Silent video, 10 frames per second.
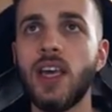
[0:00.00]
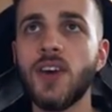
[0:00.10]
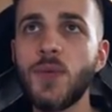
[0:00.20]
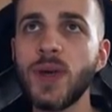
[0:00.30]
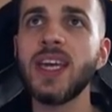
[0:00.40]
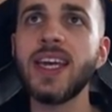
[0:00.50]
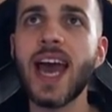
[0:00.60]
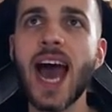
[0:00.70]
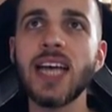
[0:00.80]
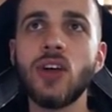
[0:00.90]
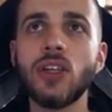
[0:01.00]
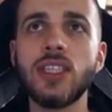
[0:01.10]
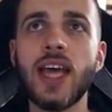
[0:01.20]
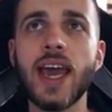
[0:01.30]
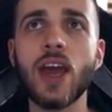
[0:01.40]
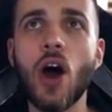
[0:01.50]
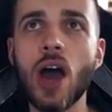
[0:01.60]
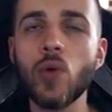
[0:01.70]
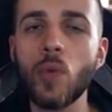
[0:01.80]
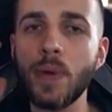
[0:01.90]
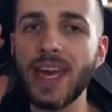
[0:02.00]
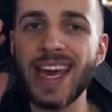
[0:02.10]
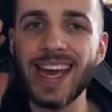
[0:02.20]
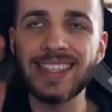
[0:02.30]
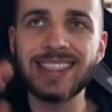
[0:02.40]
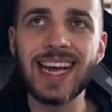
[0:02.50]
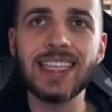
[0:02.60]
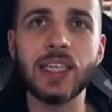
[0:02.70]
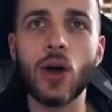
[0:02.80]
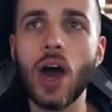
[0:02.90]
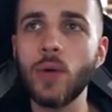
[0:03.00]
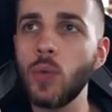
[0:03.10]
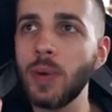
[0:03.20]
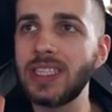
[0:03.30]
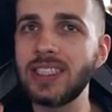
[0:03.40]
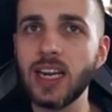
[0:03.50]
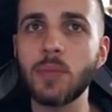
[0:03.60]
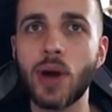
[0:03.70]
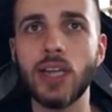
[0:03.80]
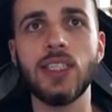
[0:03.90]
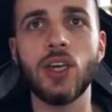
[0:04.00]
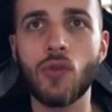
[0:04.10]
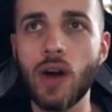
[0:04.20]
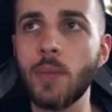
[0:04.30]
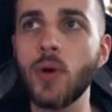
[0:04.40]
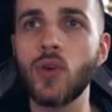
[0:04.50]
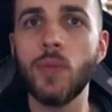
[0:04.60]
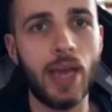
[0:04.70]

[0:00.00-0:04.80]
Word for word: If we can get Hazard today, I will be ecstatic. I will be celebrating around my room